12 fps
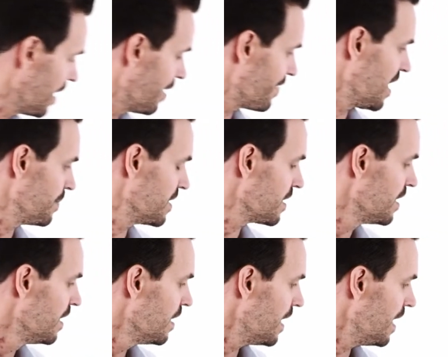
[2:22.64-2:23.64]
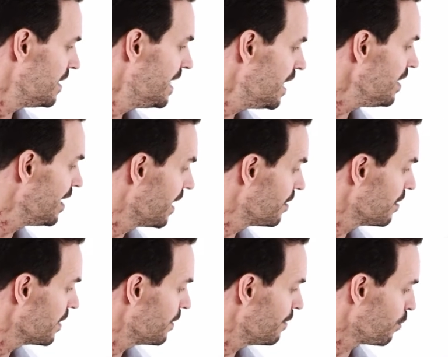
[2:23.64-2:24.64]
environment. And here he then
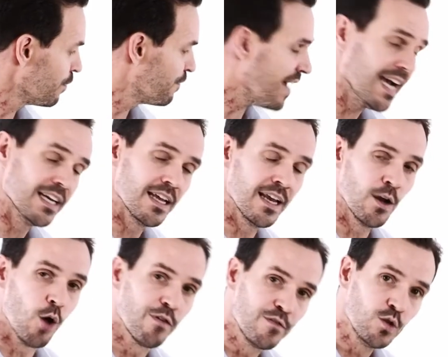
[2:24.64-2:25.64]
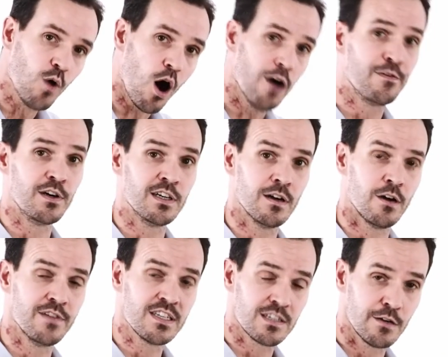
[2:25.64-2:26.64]
will find an overview of
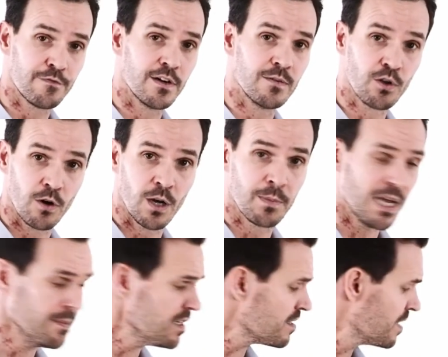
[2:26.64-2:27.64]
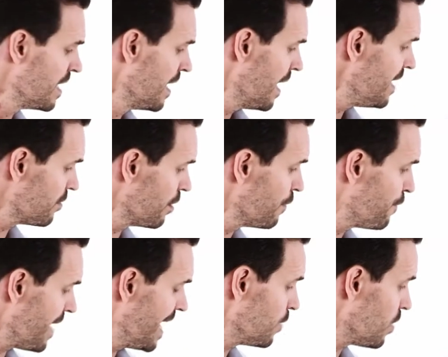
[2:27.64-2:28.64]
his different recurring payments. And he's going to
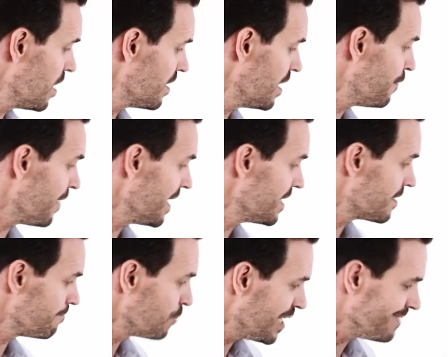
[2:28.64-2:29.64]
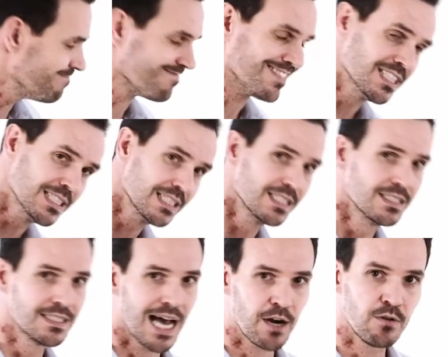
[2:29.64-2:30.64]
find one that he finds, well,
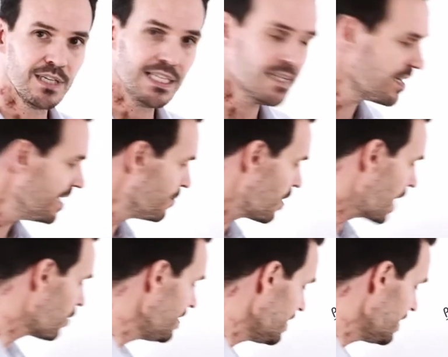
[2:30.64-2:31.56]
I don't need this anymore. I don't need